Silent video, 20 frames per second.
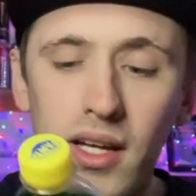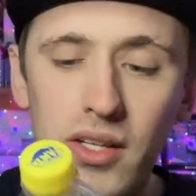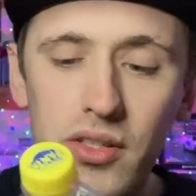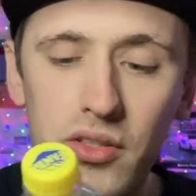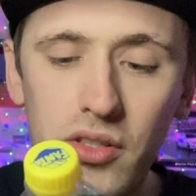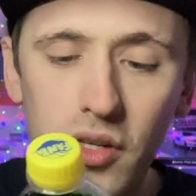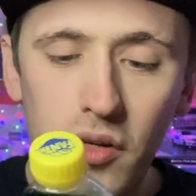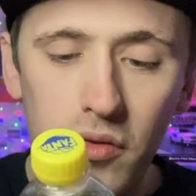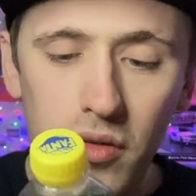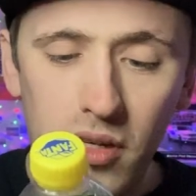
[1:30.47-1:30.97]

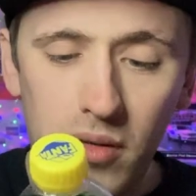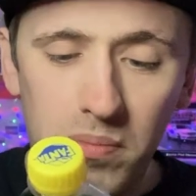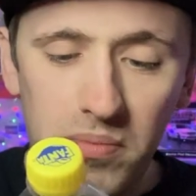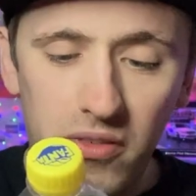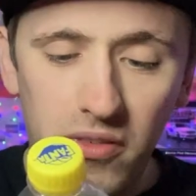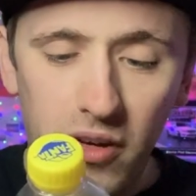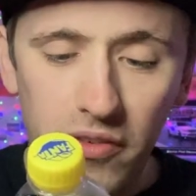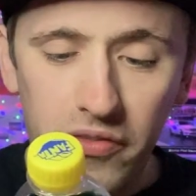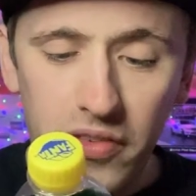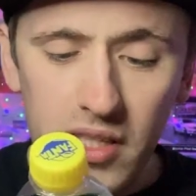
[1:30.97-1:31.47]
So uh,
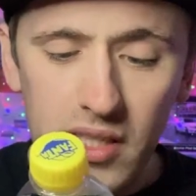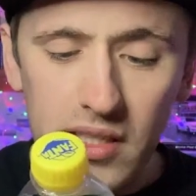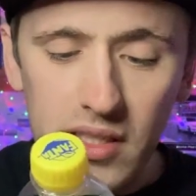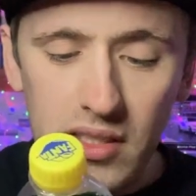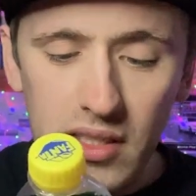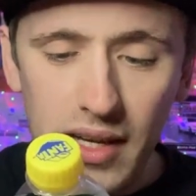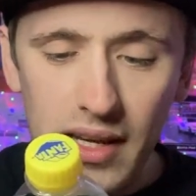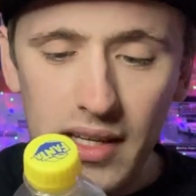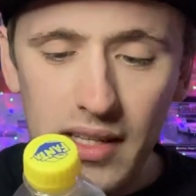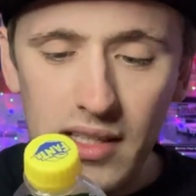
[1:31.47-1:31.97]
I think
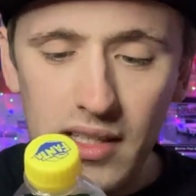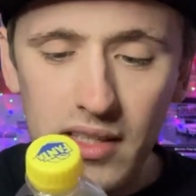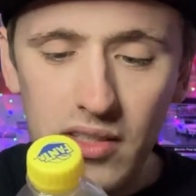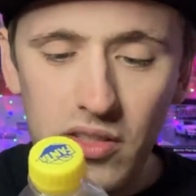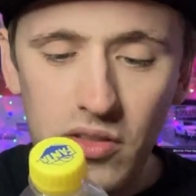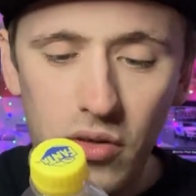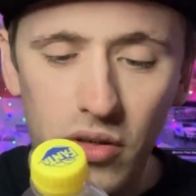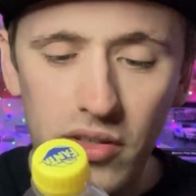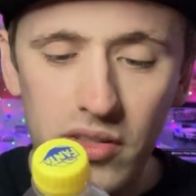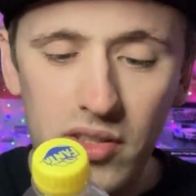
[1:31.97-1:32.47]
it's a,
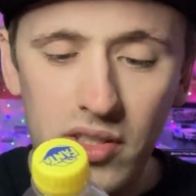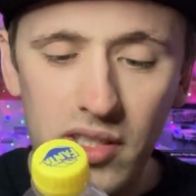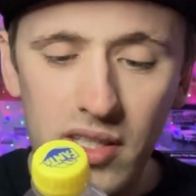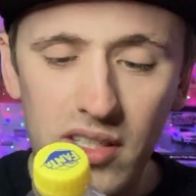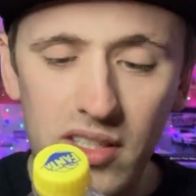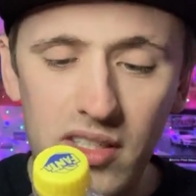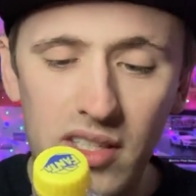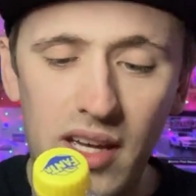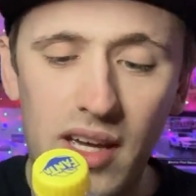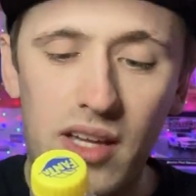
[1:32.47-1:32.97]
it's got a
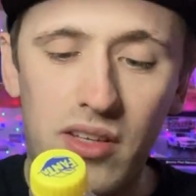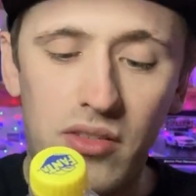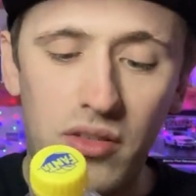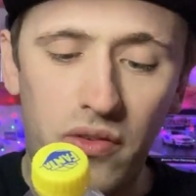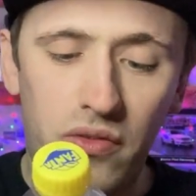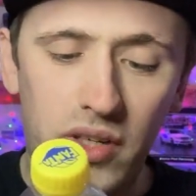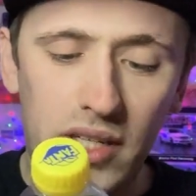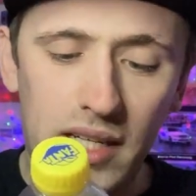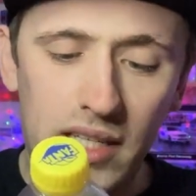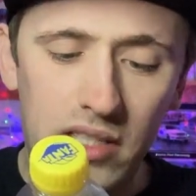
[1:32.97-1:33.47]
CZ. So
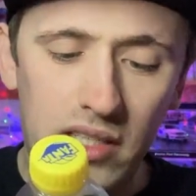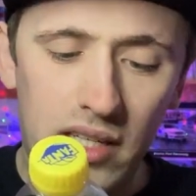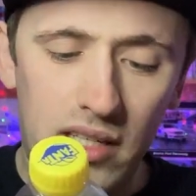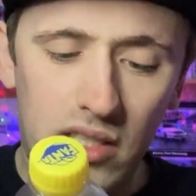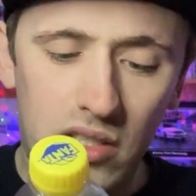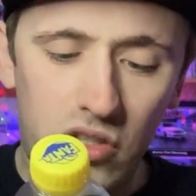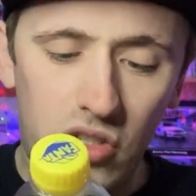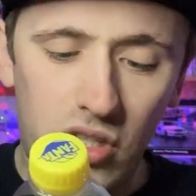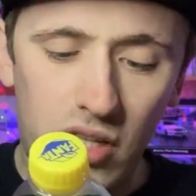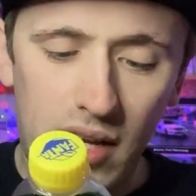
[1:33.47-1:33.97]
I think that's a
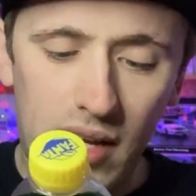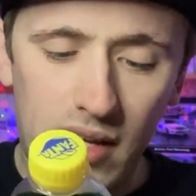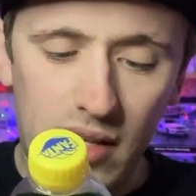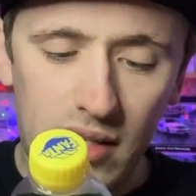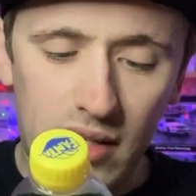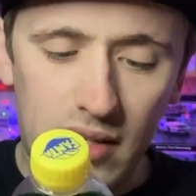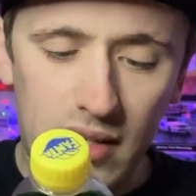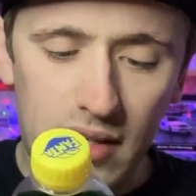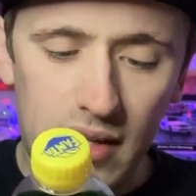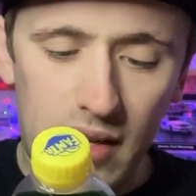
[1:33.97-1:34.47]

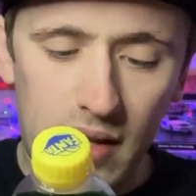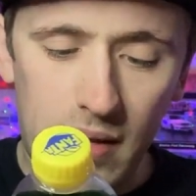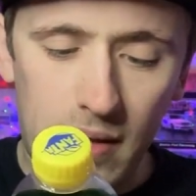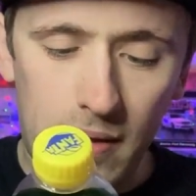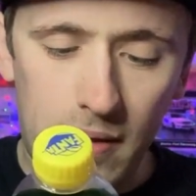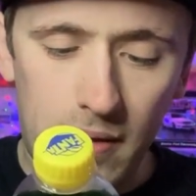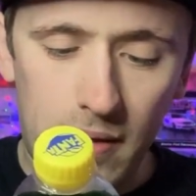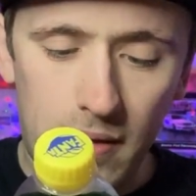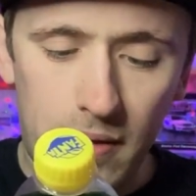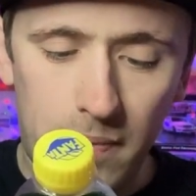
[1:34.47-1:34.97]
Czech
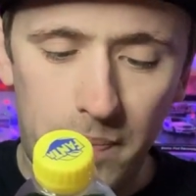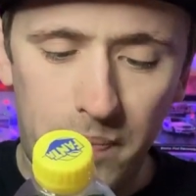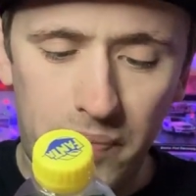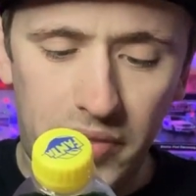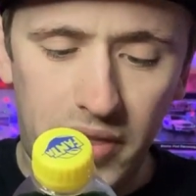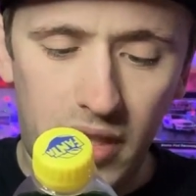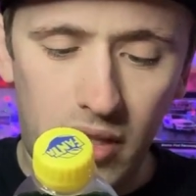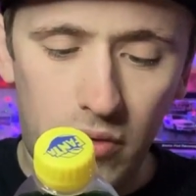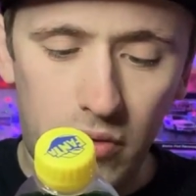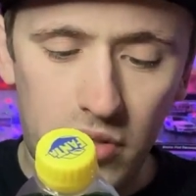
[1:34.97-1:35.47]
uh,
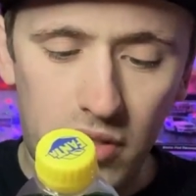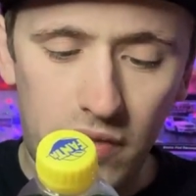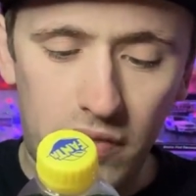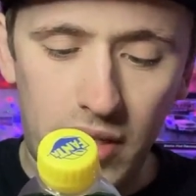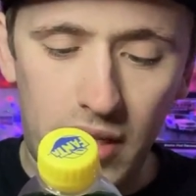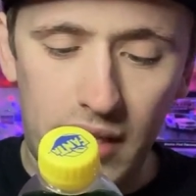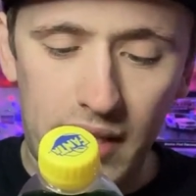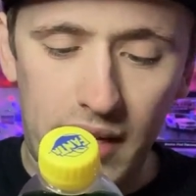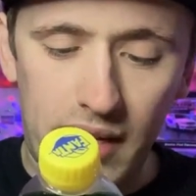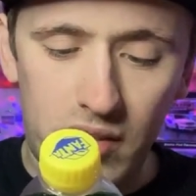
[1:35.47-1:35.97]
or something
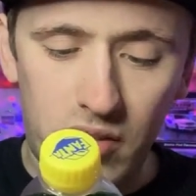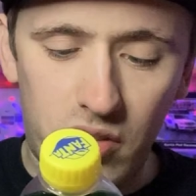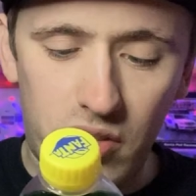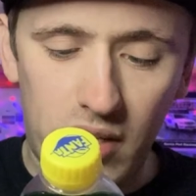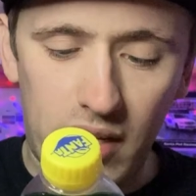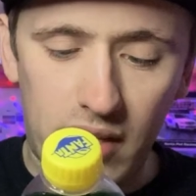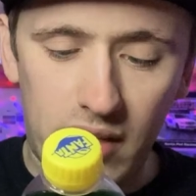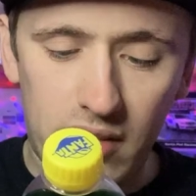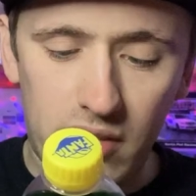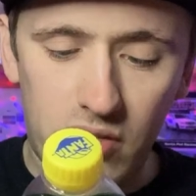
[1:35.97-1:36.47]
like that.
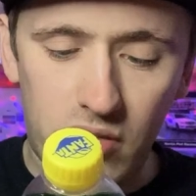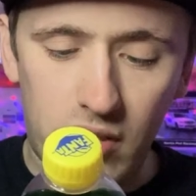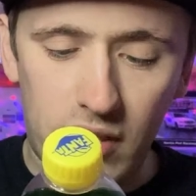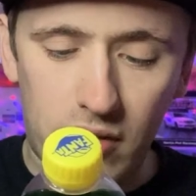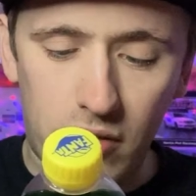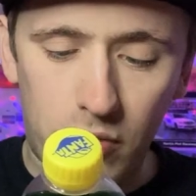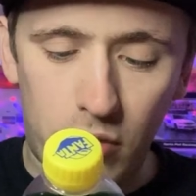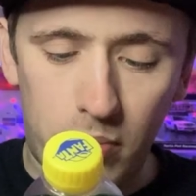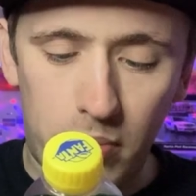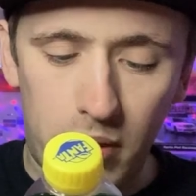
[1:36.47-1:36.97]
Czech,
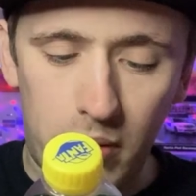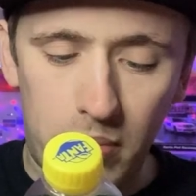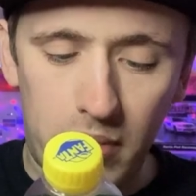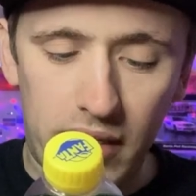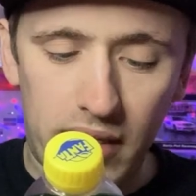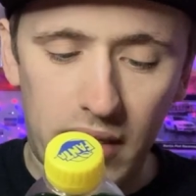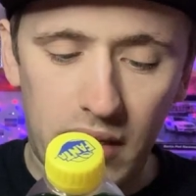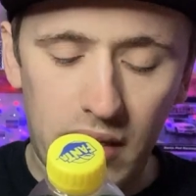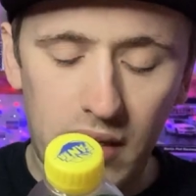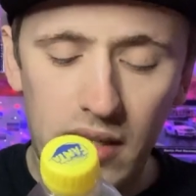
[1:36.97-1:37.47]
Czech
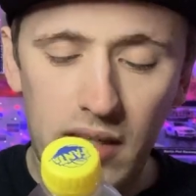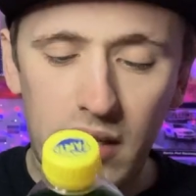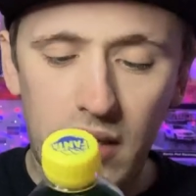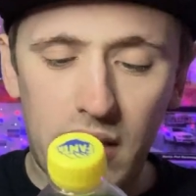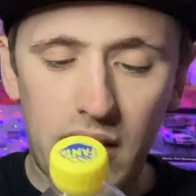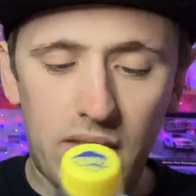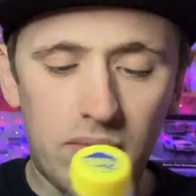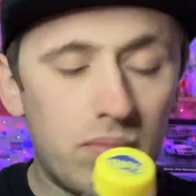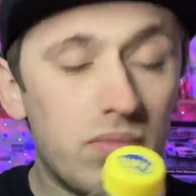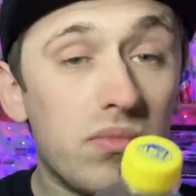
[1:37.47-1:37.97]
Republic
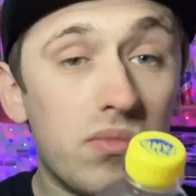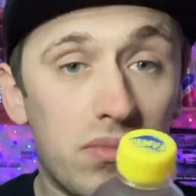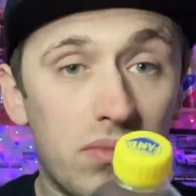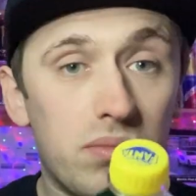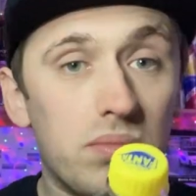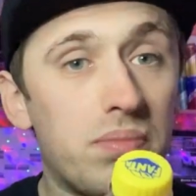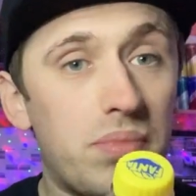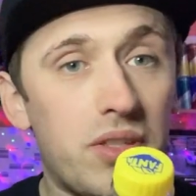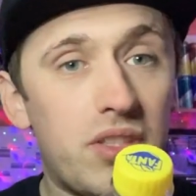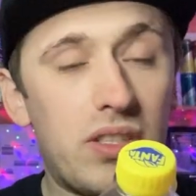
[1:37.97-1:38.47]

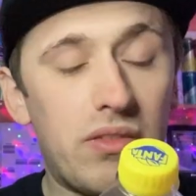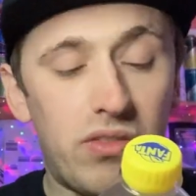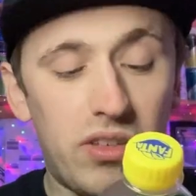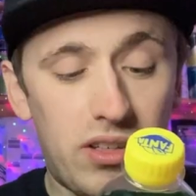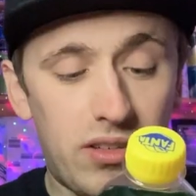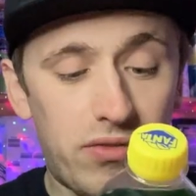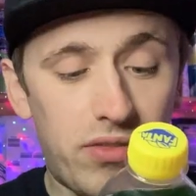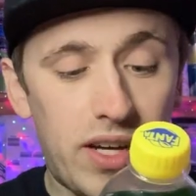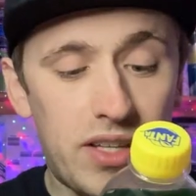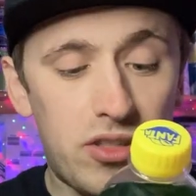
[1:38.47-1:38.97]

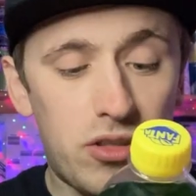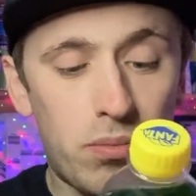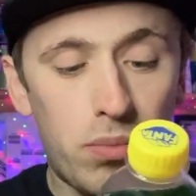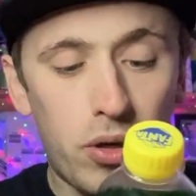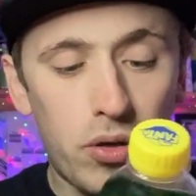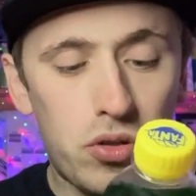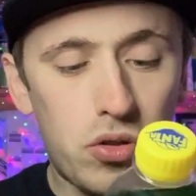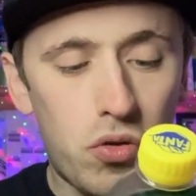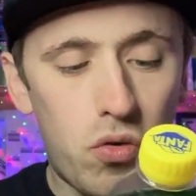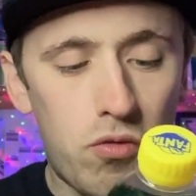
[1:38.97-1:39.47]
Pacific Fanta
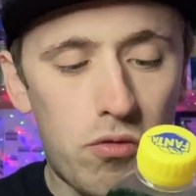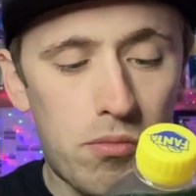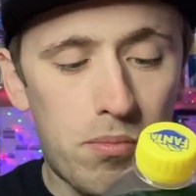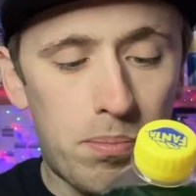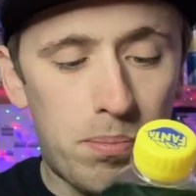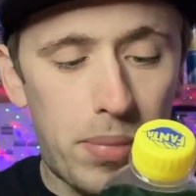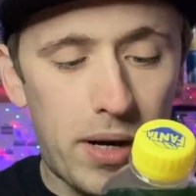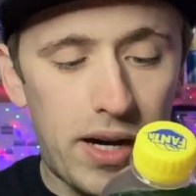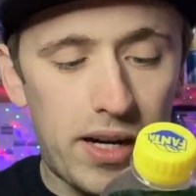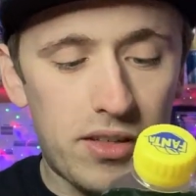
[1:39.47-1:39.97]
bottle.
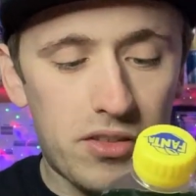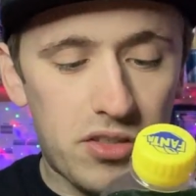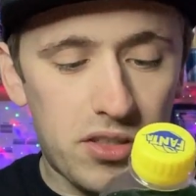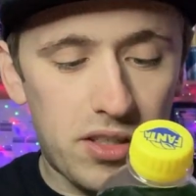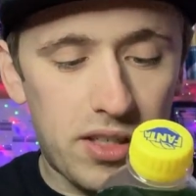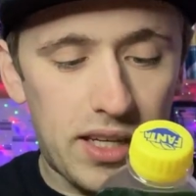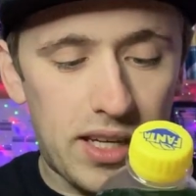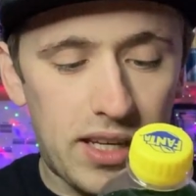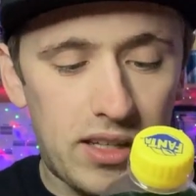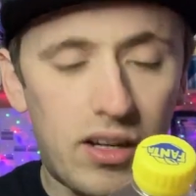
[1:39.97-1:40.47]
But
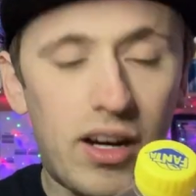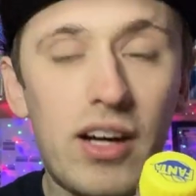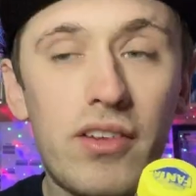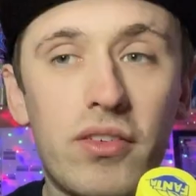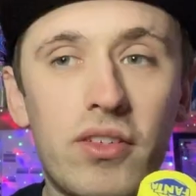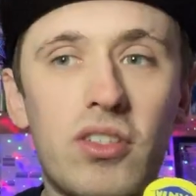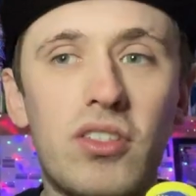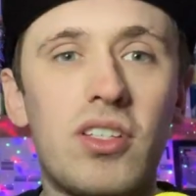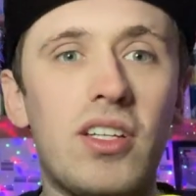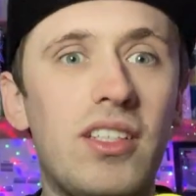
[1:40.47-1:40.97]
again, I
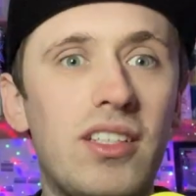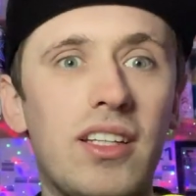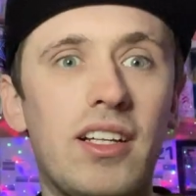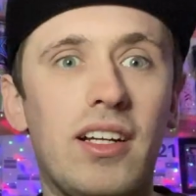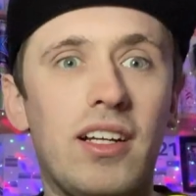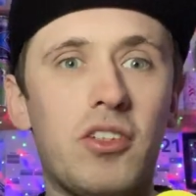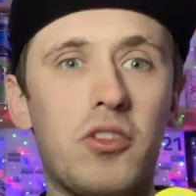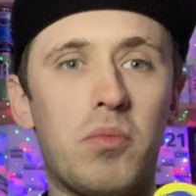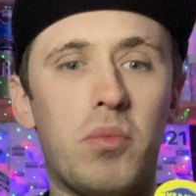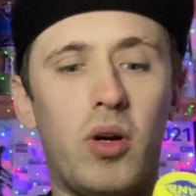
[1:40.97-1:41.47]
haven't seen an
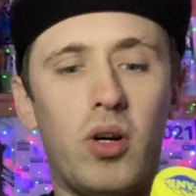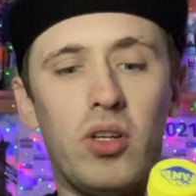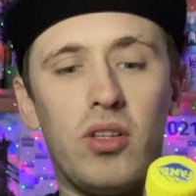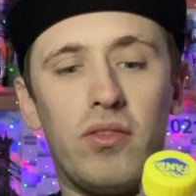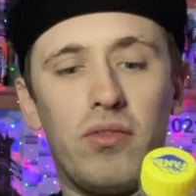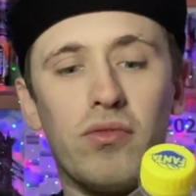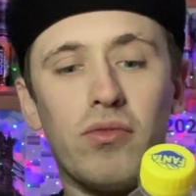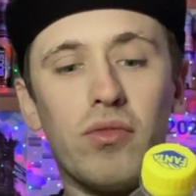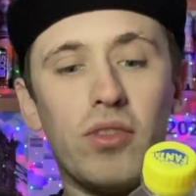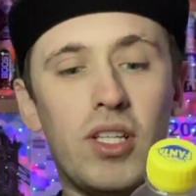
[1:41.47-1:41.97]
English bottle
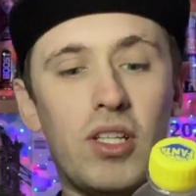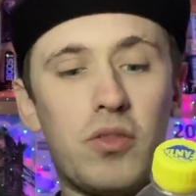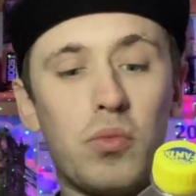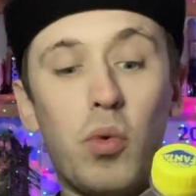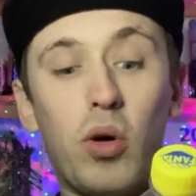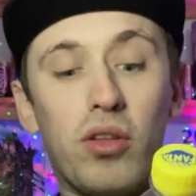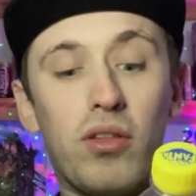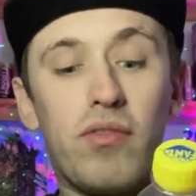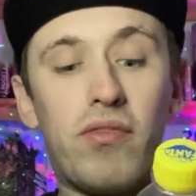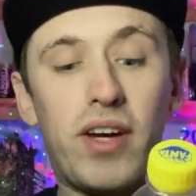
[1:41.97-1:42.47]
of this
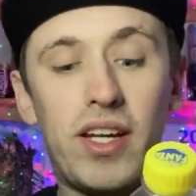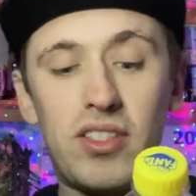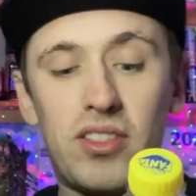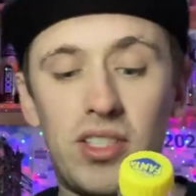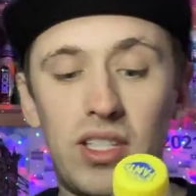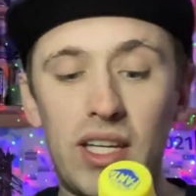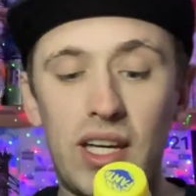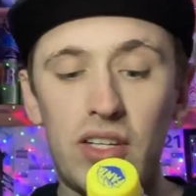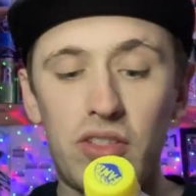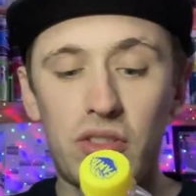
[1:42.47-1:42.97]
what the
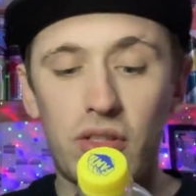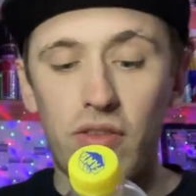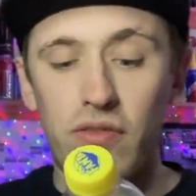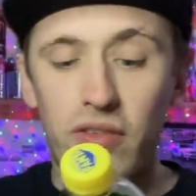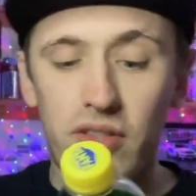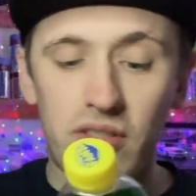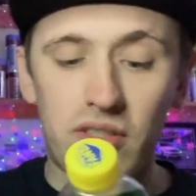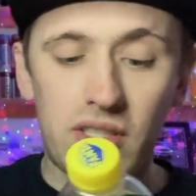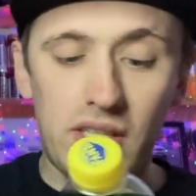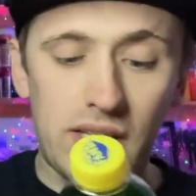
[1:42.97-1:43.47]
Fanta yet. So
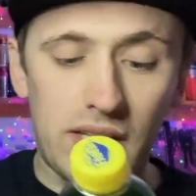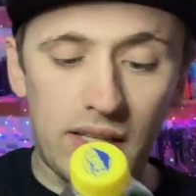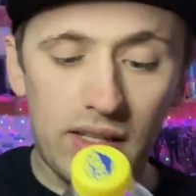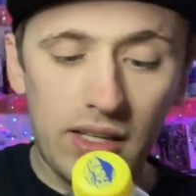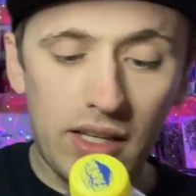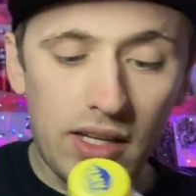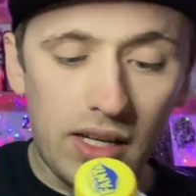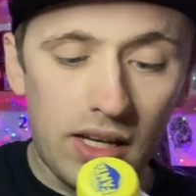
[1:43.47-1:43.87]
if I see it,